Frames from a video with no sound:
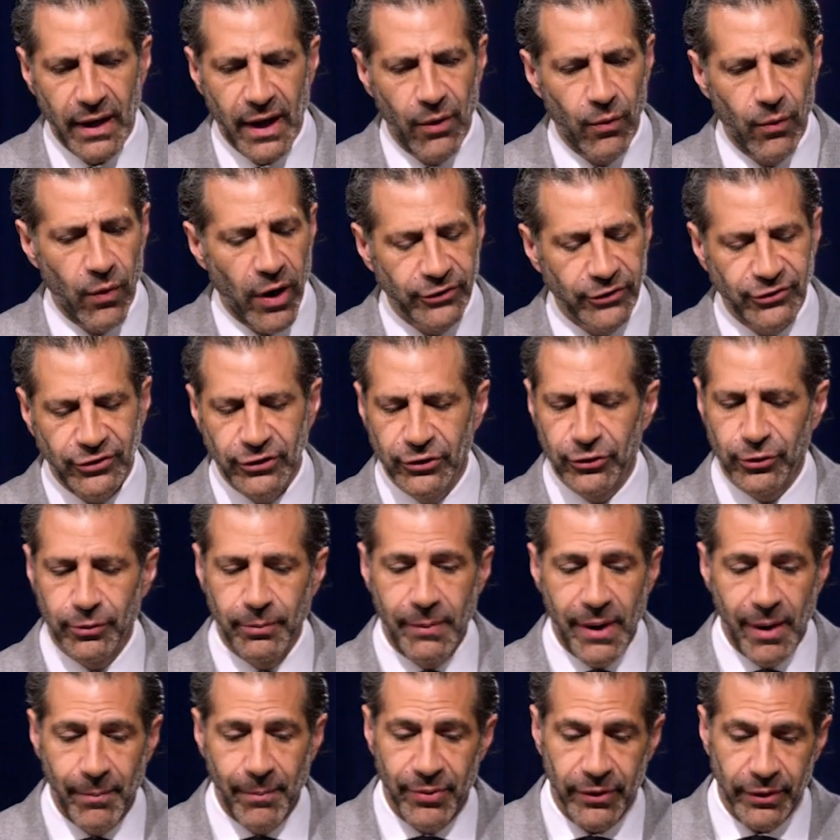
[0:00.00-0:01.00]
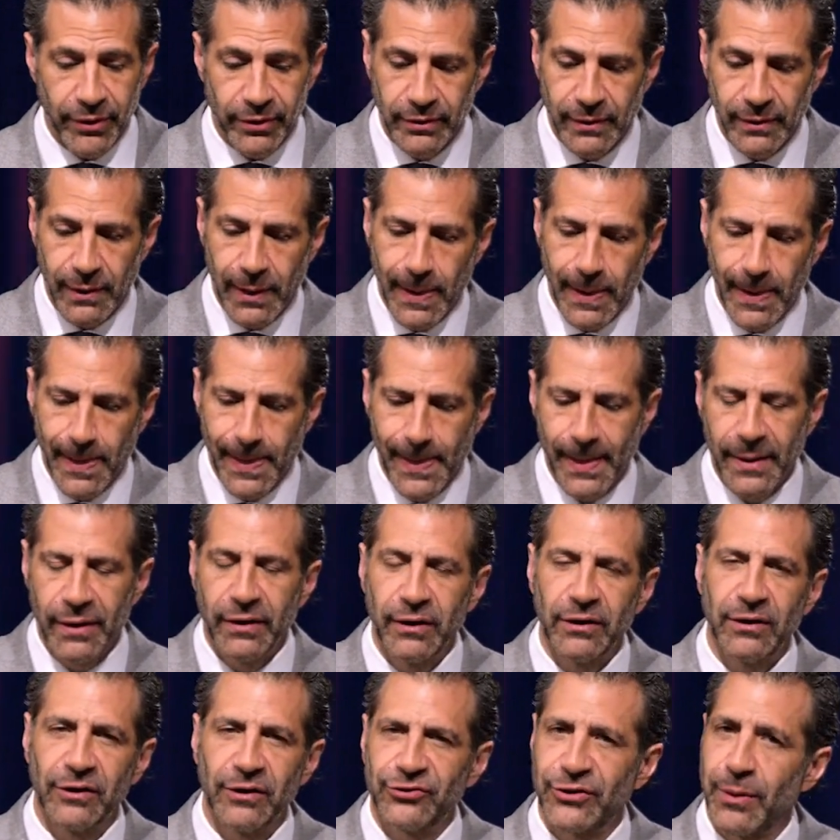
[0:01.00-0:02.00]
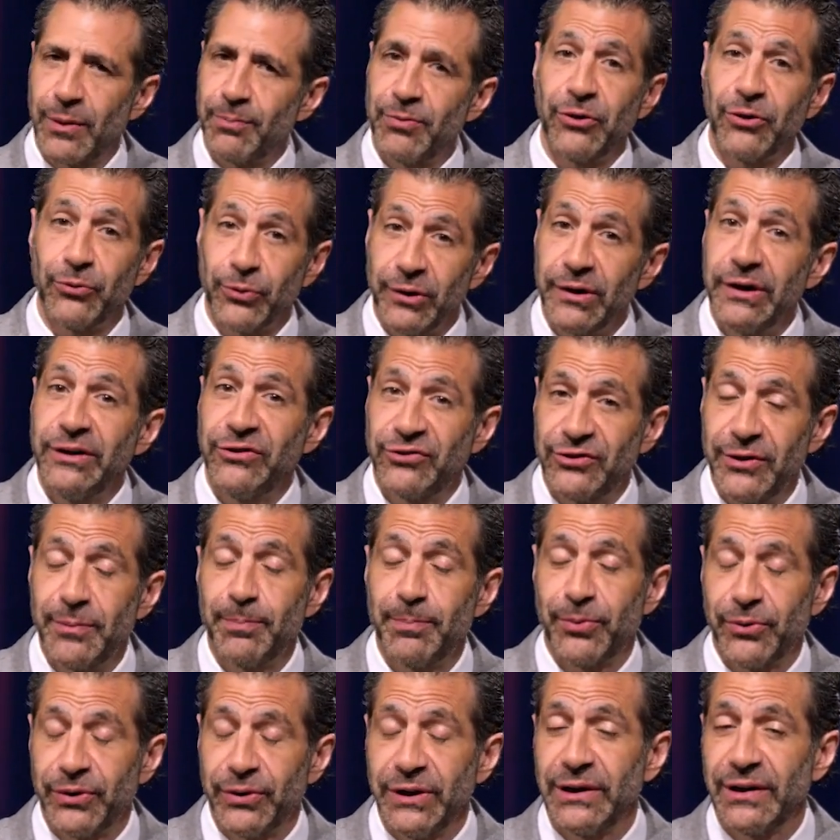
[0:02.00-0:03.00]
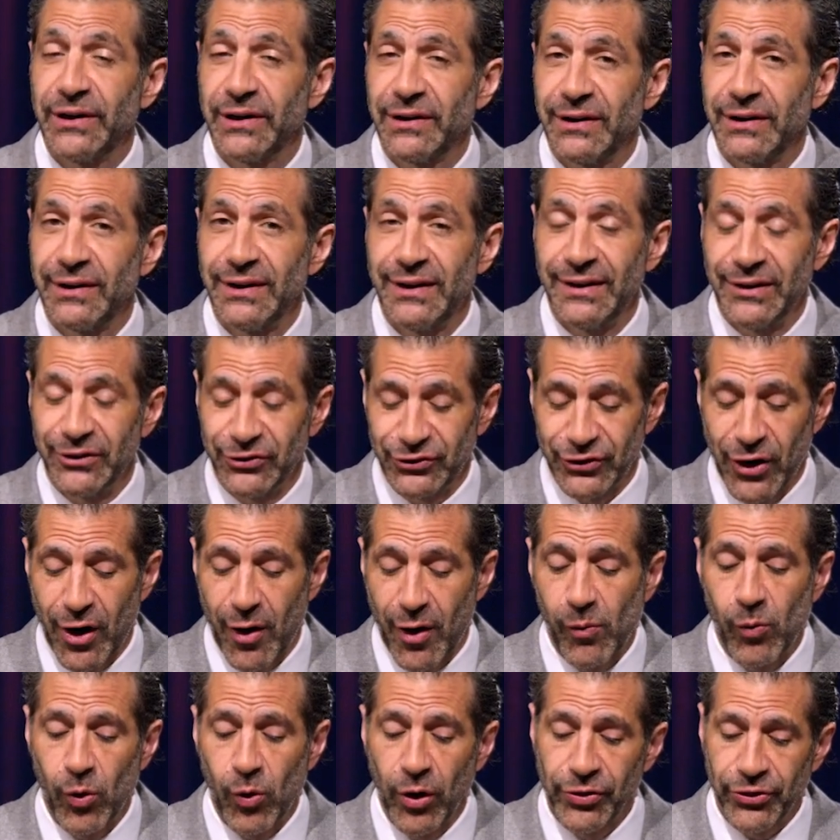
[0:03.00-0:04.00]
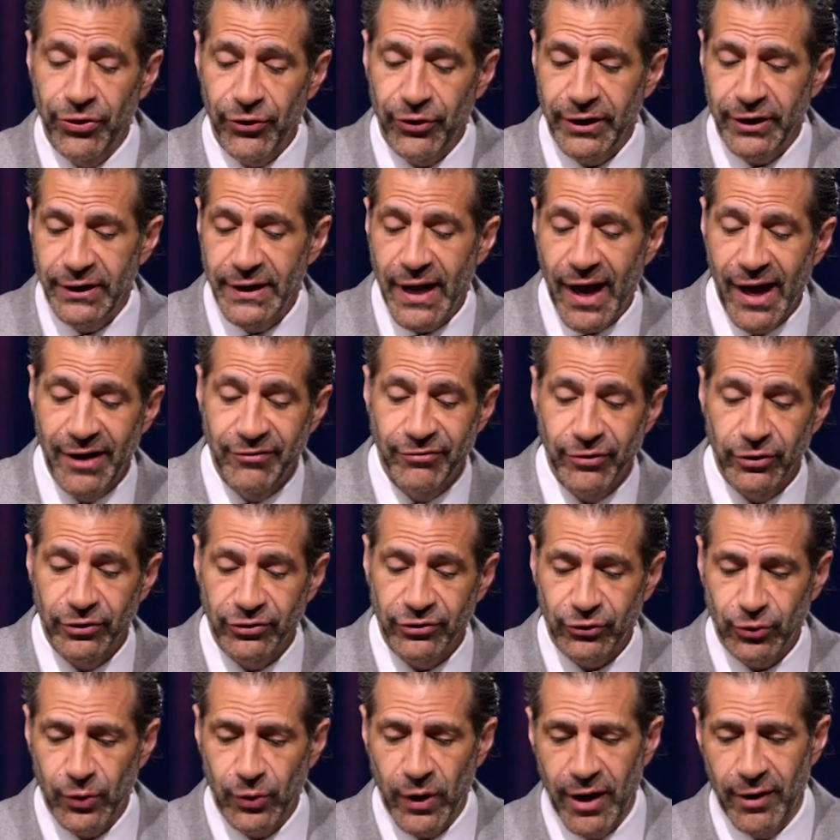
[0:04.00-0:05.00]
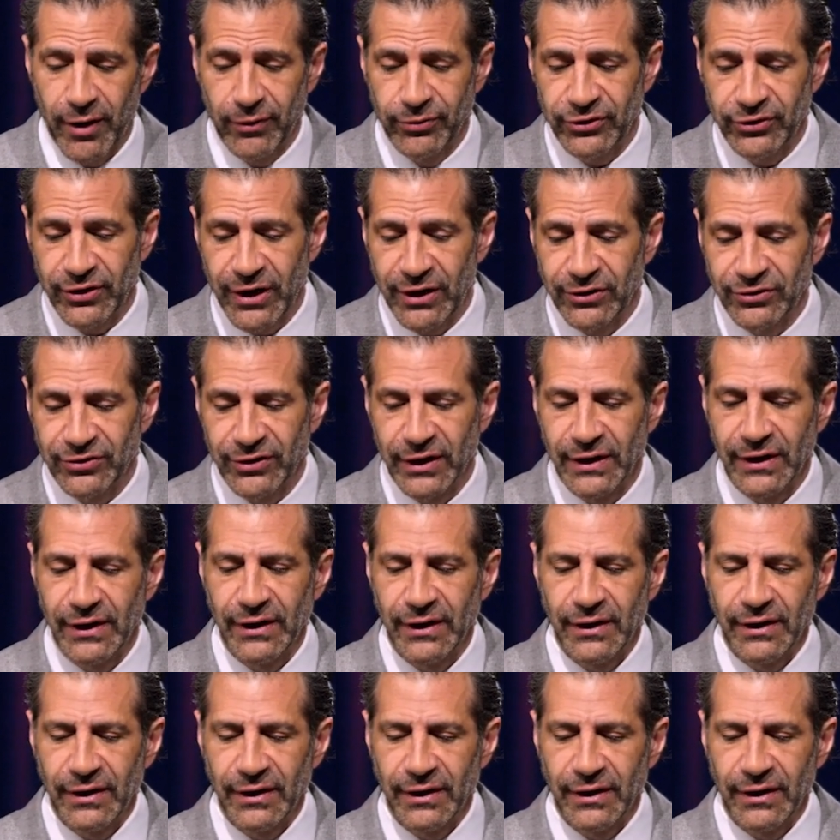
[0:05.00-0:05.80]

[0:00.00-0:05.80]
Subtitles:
I want you to remember something really simple here. Psalm 139 verse 12 says,